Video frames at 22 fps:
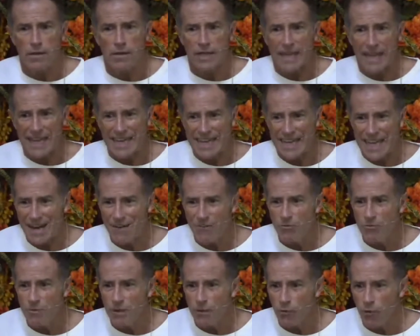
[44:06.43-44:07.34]
Can it
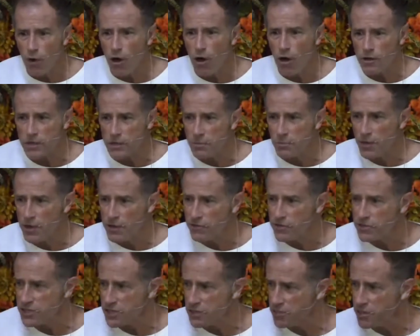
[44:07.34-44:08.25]
ever be wrong to pray
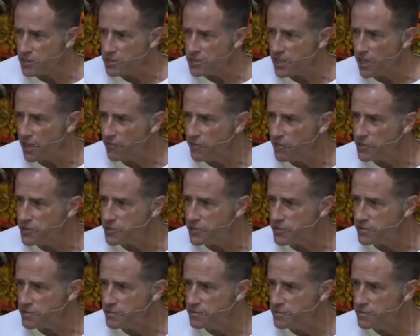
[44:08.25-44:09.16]
for somebody's
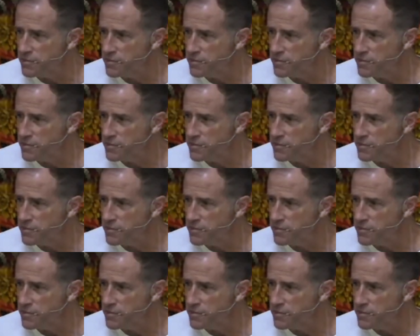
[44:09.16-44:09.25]
salvation?